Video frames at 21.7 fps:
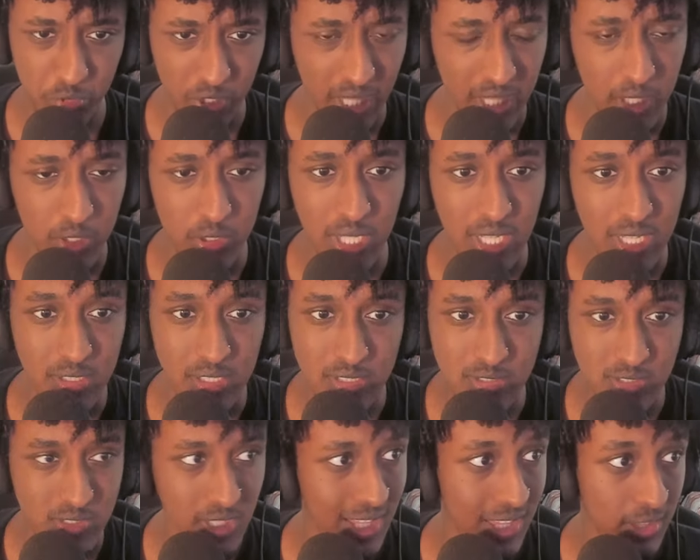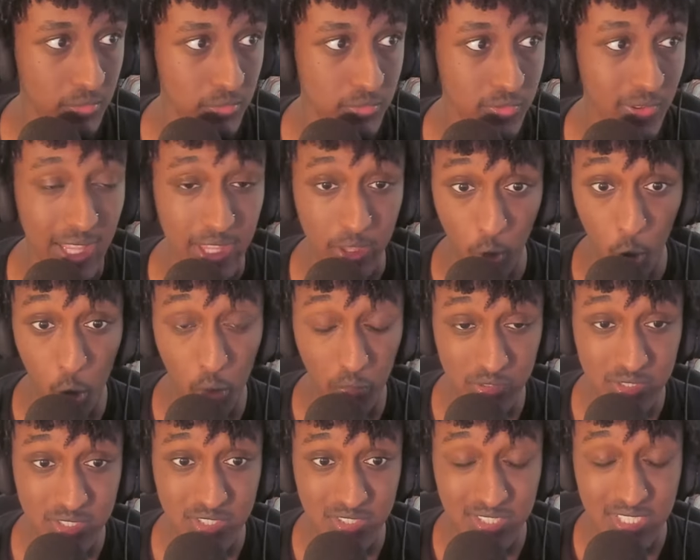like again, it's like flying
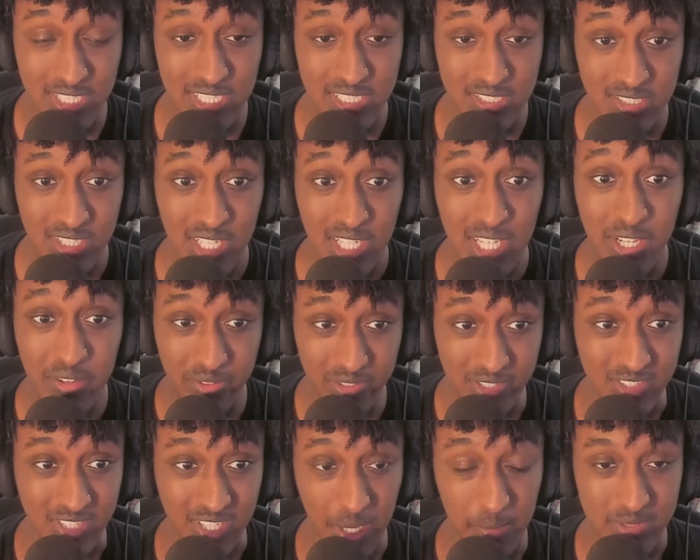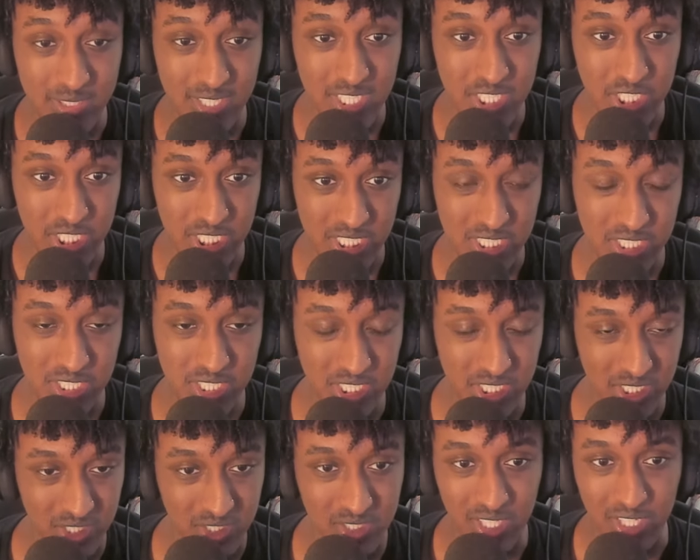overseas for this competition is
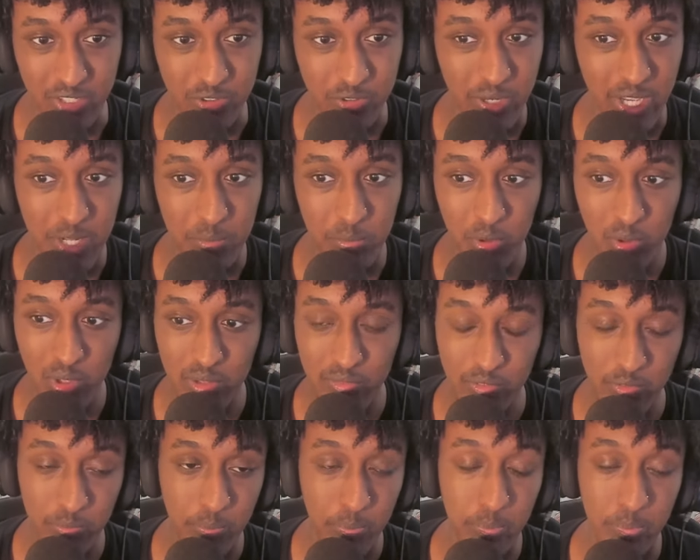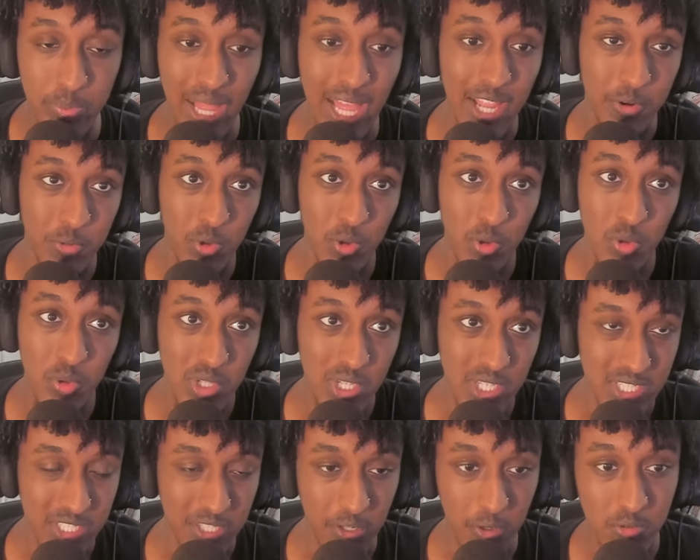just incredible. And for Blackroll,
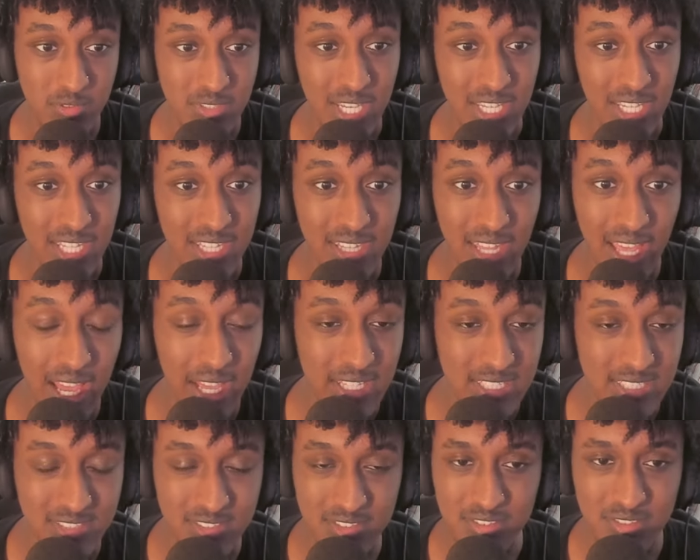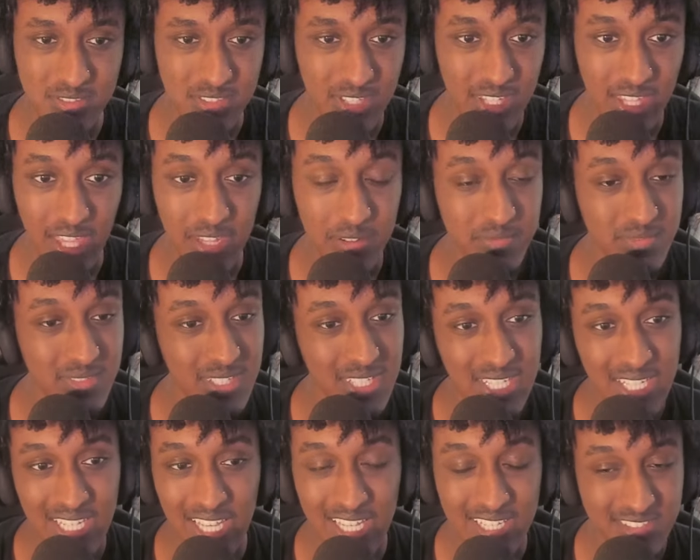you know, taking that, it's again,
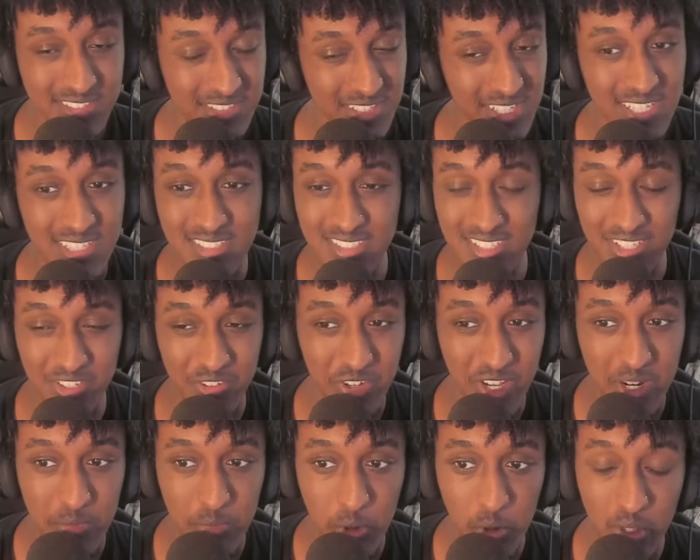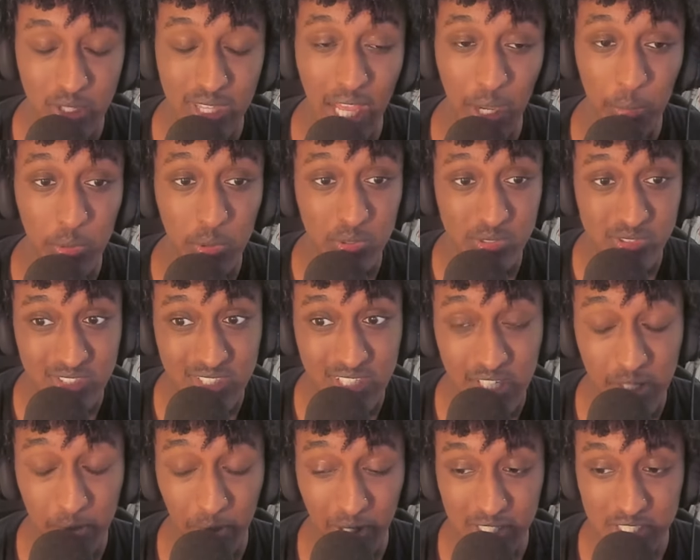it's incredible. And now we will
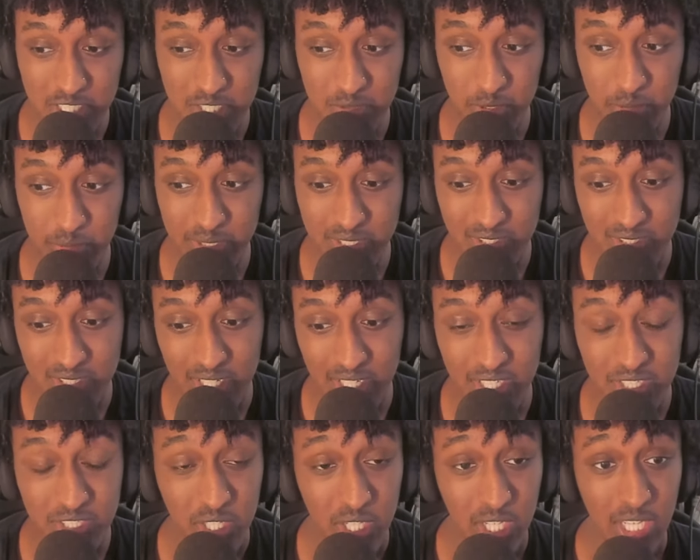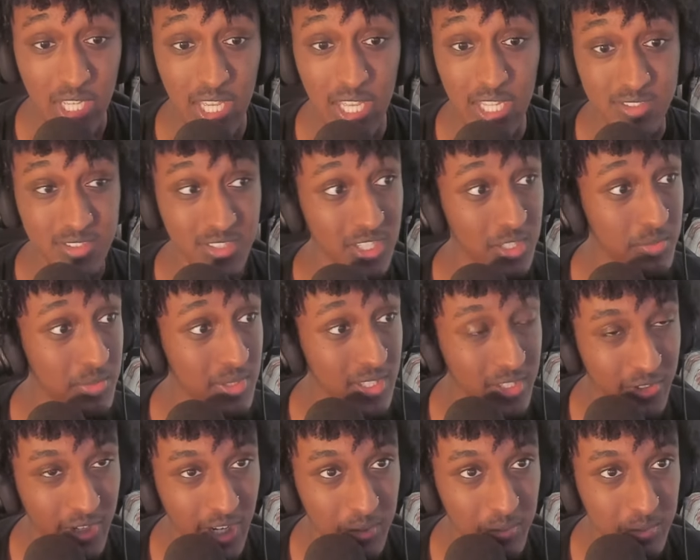see him on the GBB stage. It's gonna
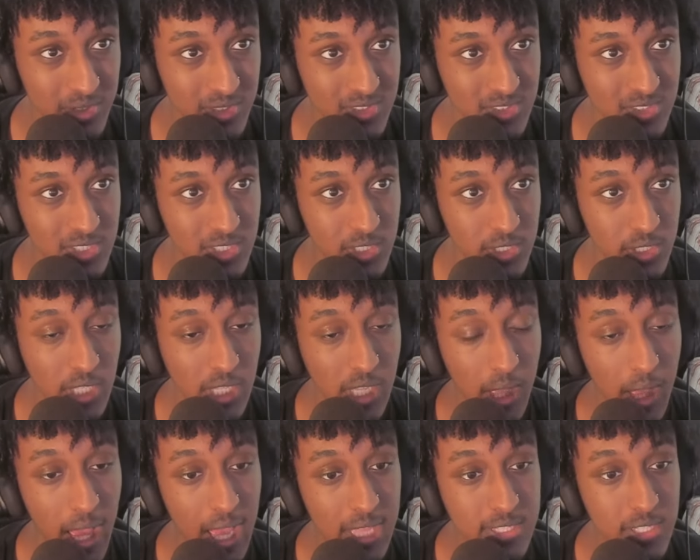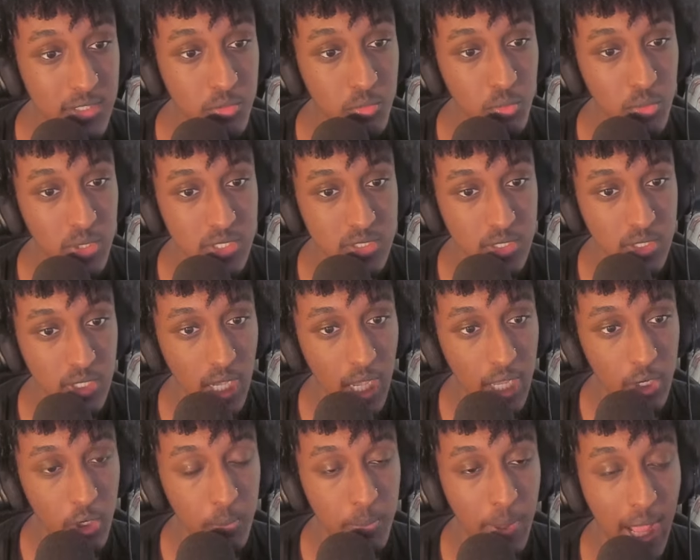be incredible to see. And then what is it?
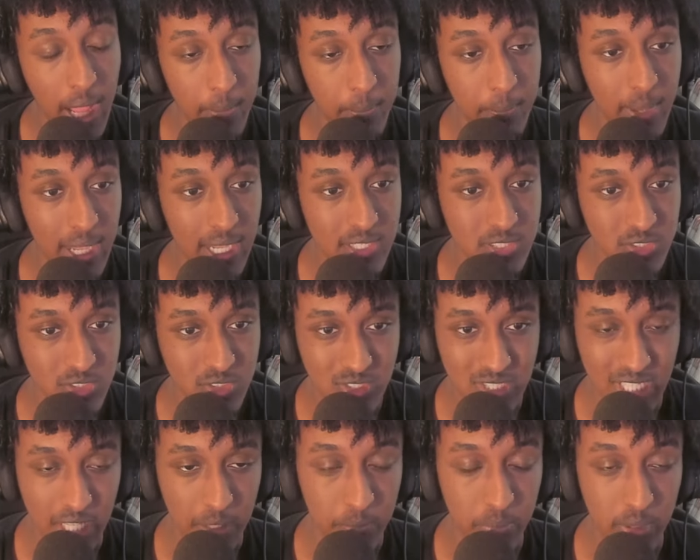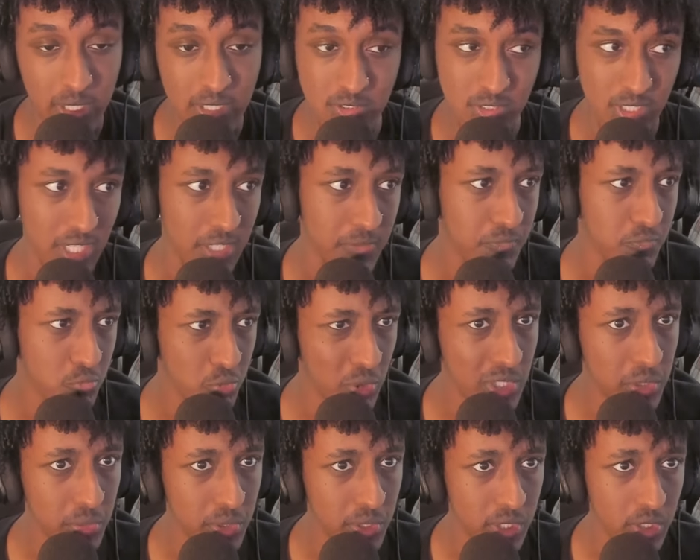I know Pacmax, second place again,
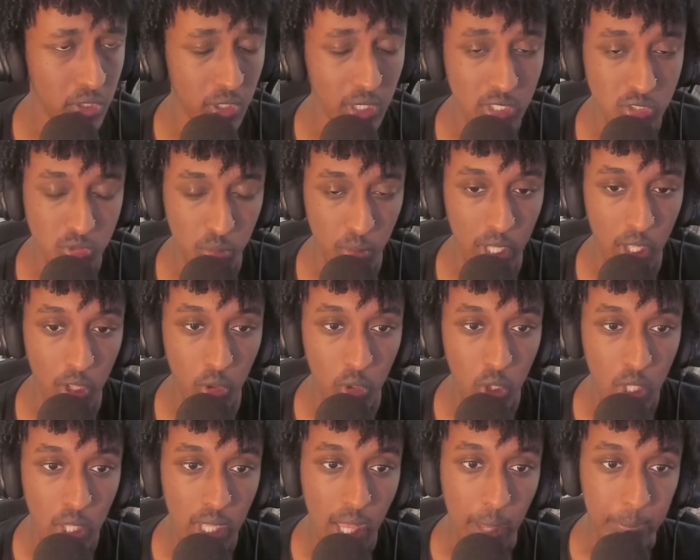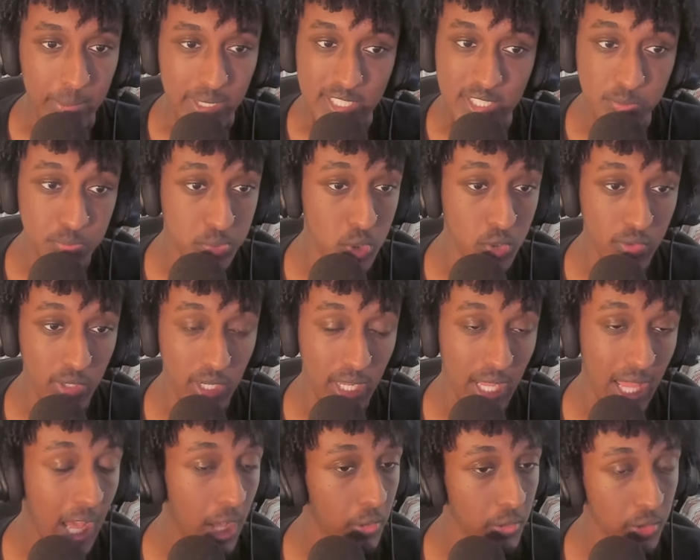really really good as well. I mean, he's
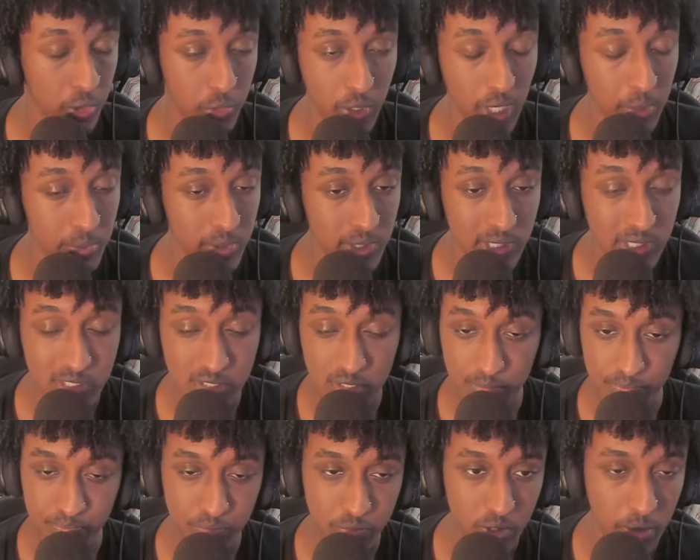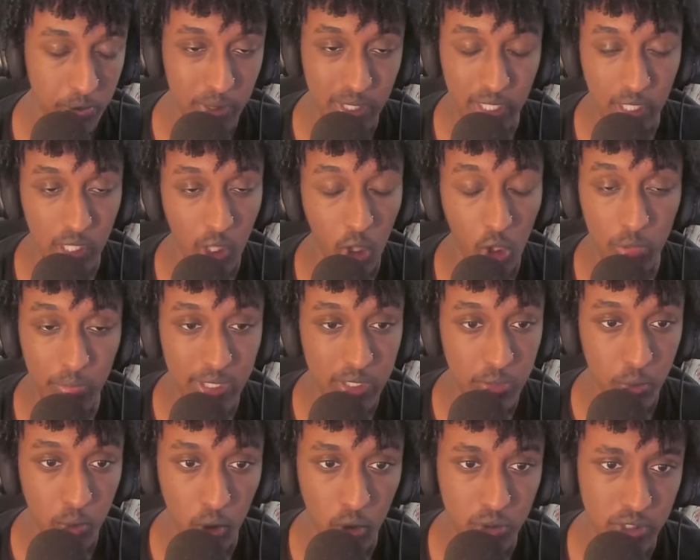proving how incredible he is competing all
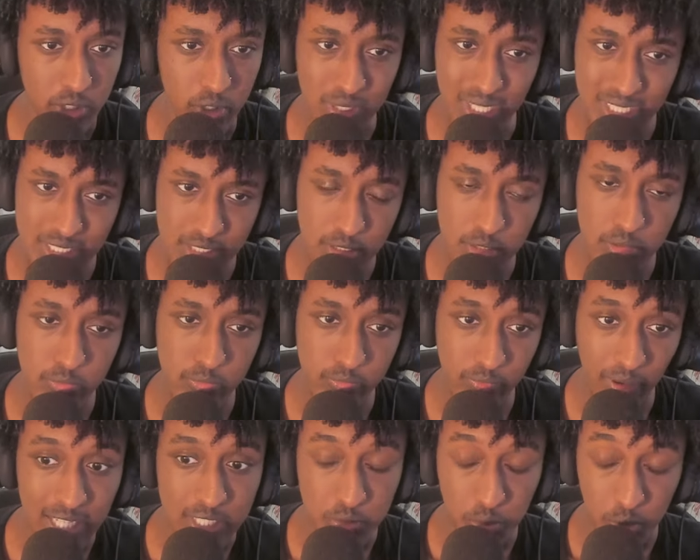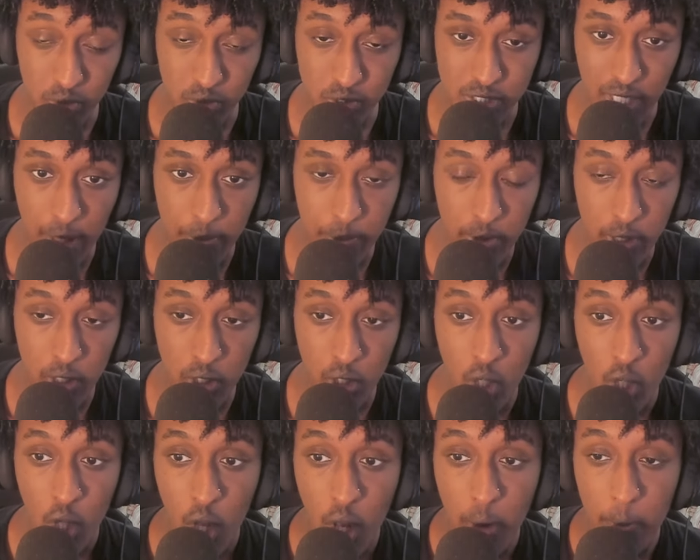around the world. You know, that's the vice world
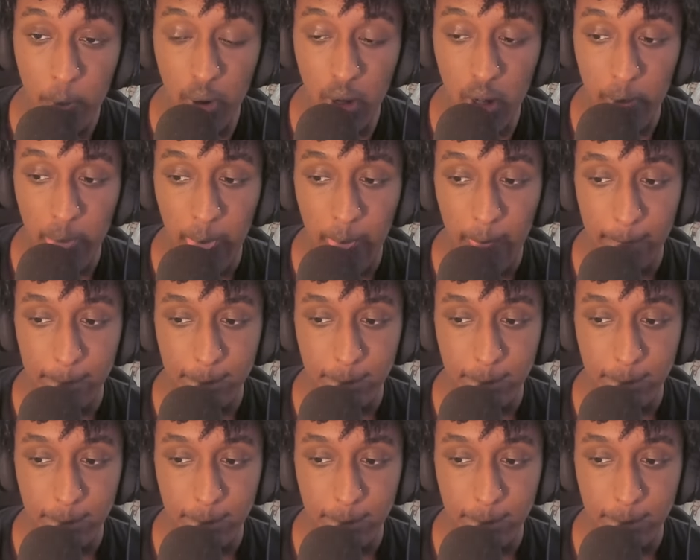champion, but.